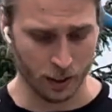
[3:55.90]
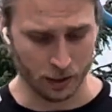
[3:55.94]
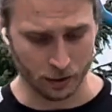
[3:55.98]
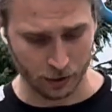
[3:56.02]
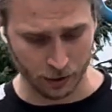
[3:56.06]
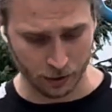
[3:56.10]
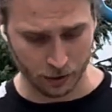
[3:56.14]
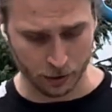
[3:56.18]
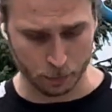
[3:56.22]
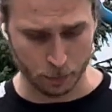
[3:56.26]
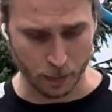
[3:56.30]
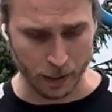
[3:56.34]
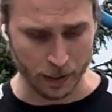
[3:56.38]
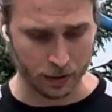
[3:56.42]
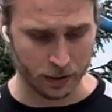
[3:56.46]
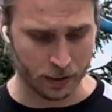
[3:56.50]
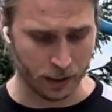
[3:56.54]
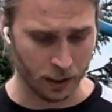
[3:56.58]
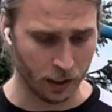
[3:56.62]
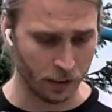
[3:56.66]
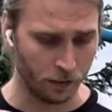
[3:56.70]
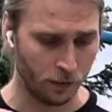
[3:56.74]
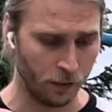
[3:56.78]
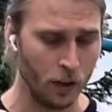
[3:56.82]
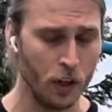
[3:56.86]
not
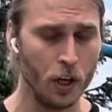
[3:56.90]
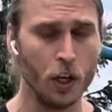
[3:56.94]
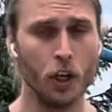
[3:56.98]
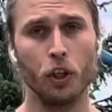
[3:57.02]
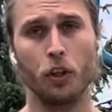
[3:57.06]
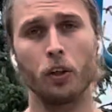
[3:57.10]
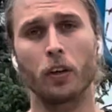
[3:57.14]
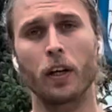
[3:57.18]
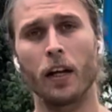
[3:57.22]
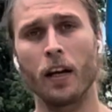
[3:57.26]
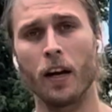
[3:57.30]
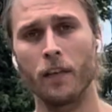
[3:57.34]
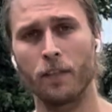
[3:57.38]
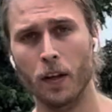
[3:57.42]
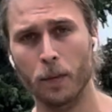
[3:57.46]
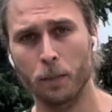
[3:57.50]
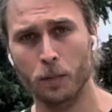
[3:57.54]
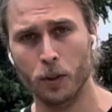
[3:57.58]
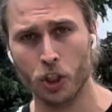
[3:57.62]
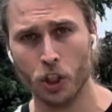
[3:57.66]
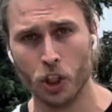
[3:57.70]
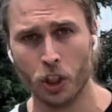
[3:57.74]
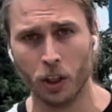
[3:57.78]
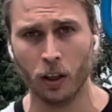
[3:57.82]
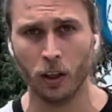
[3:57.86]
expensive. You can have them
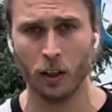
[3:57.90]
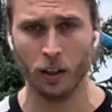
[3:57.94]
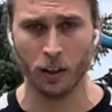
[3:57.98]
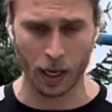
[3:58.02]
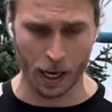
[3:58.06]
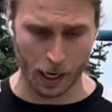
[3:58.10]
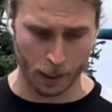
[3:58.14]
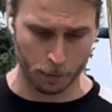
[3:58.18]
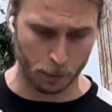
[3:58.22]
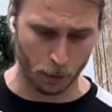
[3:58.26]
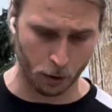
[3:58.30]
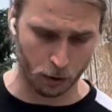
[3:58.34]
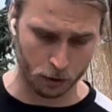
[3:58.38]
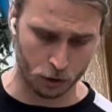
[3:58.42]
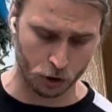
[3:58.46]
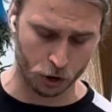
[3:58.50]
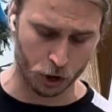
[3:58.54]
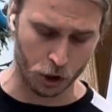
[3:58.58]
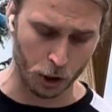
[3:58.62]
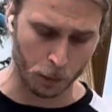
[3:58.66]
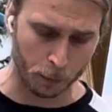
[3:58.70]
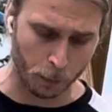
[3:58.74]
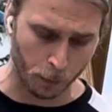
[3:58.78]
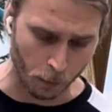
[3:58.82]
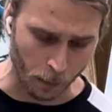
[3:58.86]
digital. I bought the
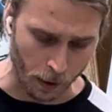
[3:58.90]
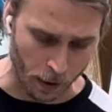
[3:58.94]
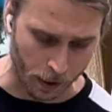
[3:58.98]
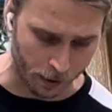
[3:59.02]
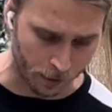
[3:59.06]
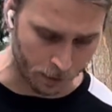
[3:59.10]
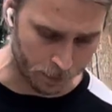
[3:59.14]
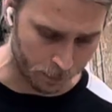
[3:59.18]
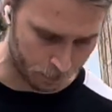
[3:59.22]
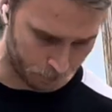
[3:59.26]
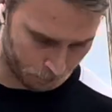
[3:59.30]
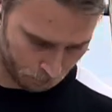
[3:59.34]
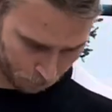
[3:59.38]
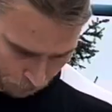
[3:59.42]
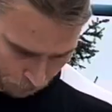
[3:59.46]
cheaper one.